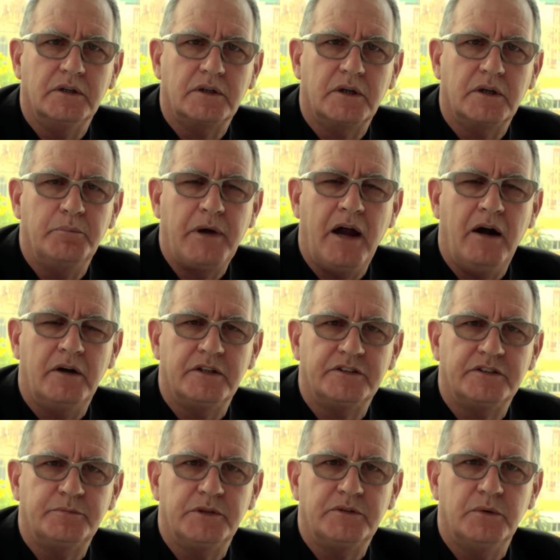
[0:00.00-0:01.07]

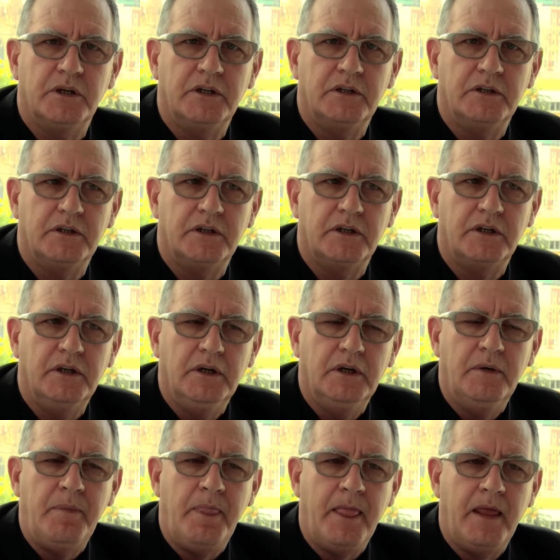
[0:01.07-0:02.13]
comparators between the
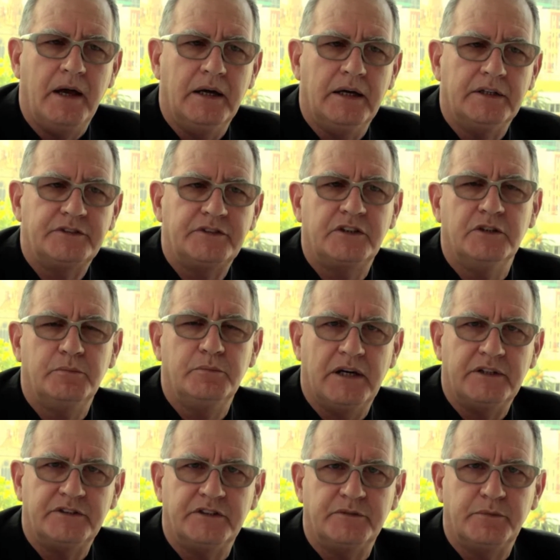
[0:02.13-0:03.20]
skill
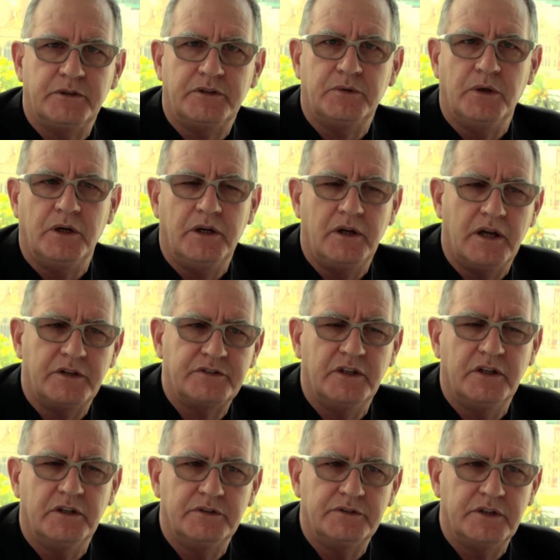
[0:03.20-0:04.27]
bases between
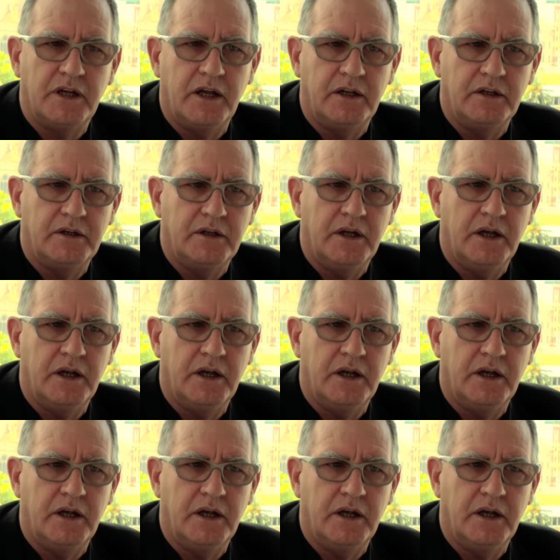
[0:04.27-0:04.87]
ourselves and